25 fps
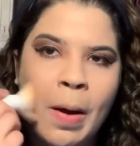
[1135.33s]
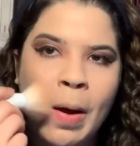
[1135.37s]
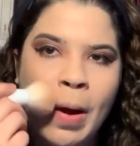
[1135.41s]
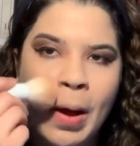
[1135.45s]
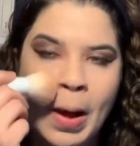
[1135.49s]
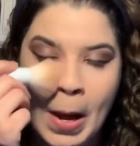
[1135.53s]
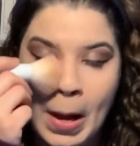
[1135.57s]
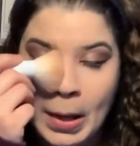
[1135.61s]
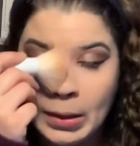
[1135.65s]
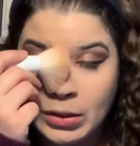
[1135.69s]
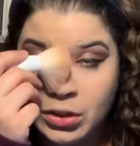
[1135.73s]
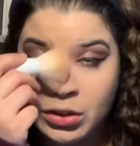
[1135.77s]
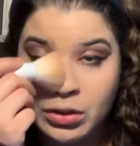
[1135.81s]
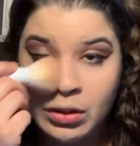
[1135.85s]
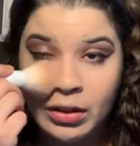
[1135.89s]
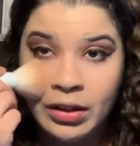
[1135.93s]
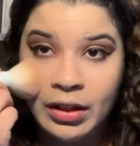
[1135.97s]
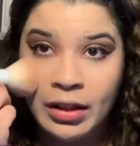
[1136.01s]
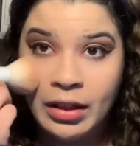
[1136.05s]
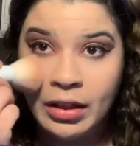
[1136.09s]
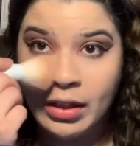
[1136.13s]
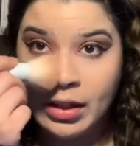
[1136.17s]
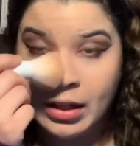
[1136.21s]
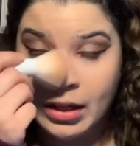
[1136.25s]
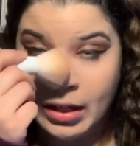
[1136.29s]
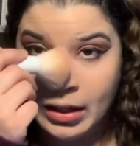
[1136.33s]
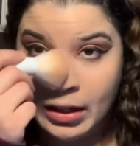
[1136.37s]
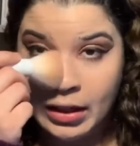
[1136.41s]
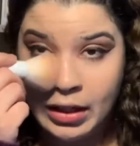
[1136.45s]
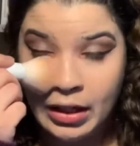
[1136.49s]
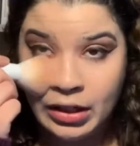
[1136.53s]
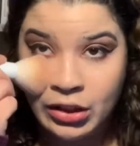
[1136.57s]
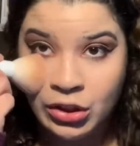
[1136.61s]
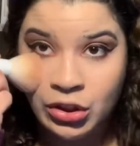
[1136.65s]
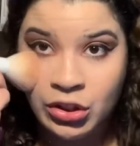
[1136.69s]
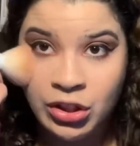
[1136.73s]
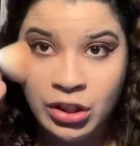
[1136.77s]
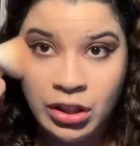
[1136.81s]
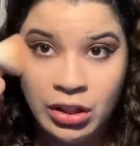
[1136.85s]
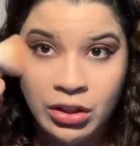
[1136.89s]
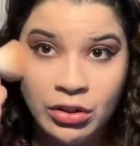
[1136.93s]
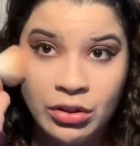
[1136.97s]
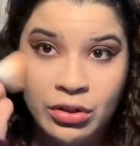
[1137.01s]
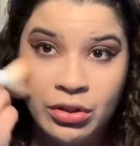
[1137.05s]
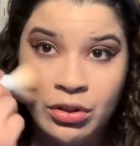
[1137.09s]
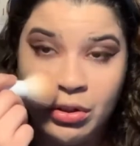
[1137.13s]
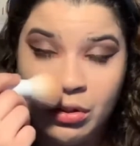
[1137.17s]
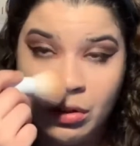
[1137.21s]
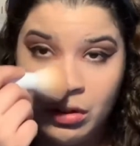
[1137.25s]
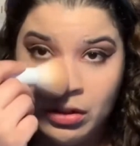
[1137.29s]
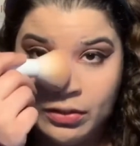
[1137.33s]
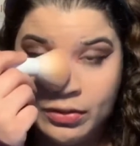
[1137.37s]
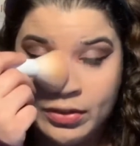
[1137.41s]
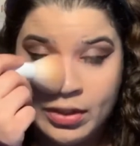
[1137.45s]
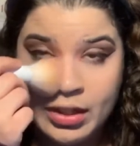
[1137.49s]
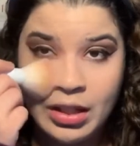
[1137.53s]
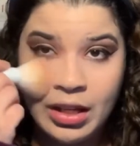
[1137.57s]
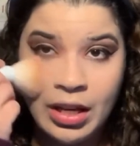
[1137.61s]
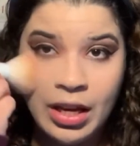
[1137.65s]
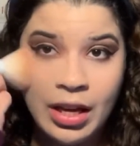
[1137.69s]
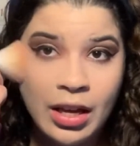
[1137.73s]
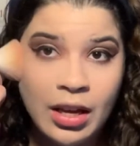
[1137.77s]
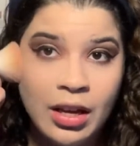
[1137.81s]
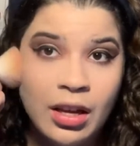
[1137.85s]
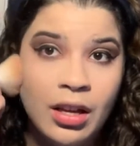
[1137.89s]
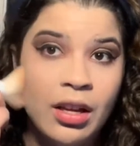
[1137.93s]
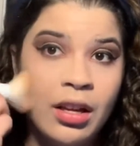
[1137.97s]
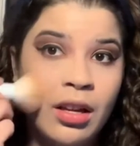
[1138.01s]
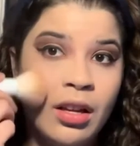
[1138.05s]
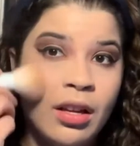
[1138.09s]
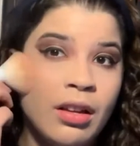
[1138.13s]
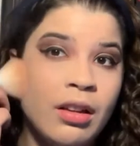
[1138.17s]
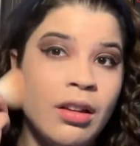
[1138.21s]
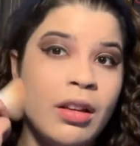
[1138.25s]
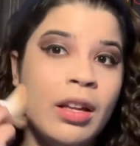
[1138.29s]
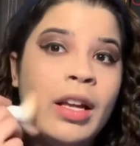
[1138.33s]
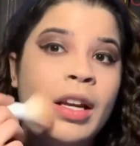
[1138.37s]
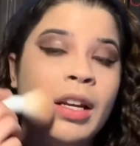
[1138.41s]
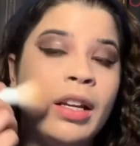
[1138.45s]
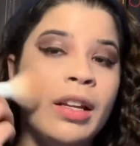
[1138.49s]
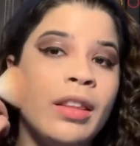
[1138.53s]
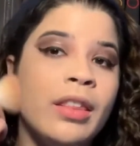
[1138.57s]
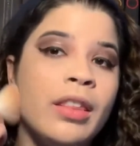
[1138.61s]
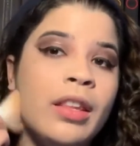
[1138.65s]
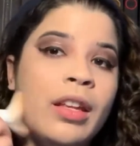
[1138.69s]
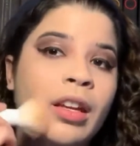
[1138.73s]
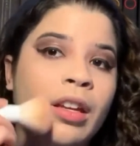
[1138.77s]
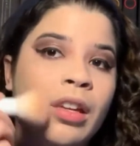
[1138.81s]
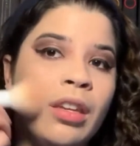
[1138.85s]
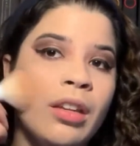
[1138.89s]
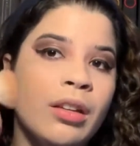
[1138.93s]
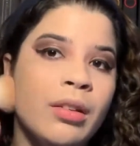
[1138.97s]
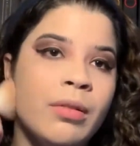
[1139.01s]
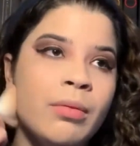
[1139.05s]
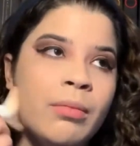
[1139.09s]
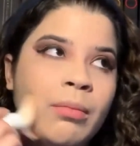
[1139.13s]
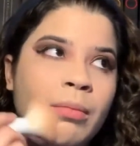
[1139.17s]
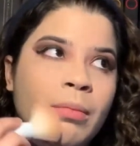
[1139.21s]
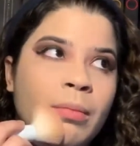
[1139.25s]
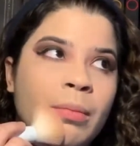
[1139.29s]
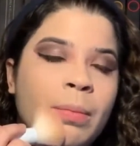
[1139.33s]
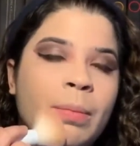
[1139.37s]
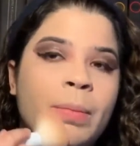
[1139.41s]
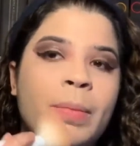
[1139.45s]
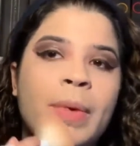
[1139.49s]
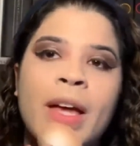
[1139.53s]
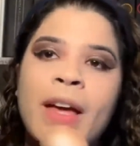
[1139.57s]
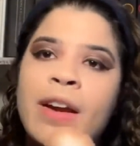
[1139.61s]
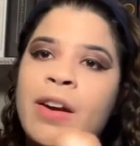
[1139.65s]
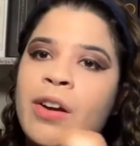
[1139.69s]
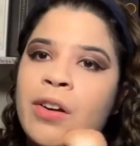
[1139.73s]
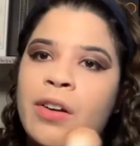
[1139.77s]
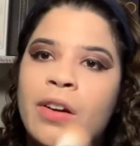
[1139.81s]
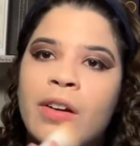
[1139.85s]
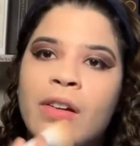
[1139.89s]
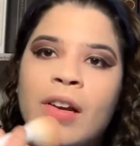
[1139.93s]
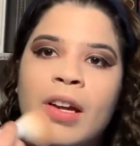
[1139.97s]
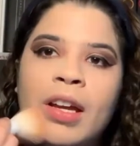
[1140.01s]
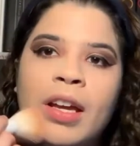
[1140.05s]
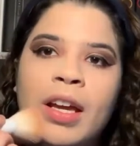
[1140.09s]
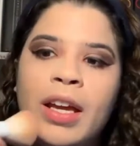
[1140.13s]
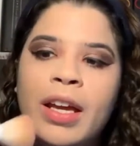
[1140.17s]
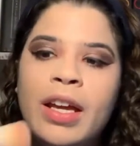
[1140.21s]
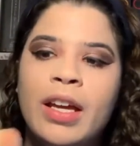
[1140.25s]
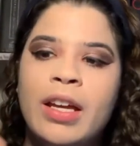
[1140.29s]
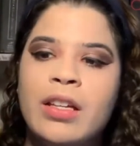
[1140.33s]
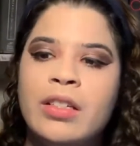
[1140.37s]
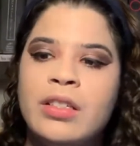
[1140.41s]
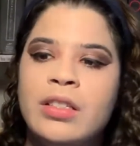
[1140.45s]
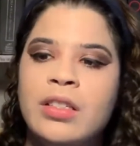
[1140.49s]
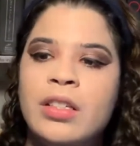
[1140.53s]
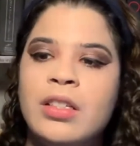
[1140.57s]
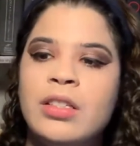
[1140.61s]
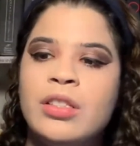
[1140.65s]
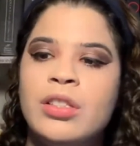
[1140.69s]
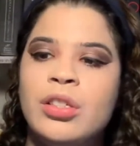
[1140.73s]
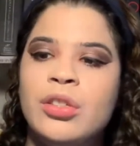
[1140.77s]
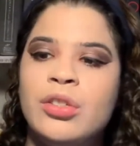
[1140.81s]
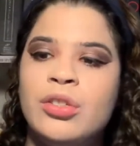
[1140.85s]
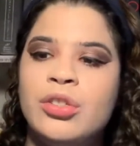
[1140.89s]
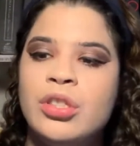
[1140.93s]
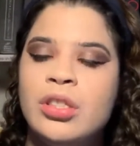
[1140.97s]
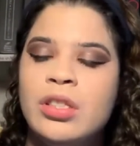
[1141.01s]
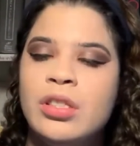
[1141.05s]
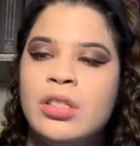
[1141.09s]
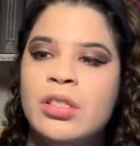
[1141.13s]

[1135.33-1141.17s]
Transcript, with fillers: actually think that she deserves anything better. And until she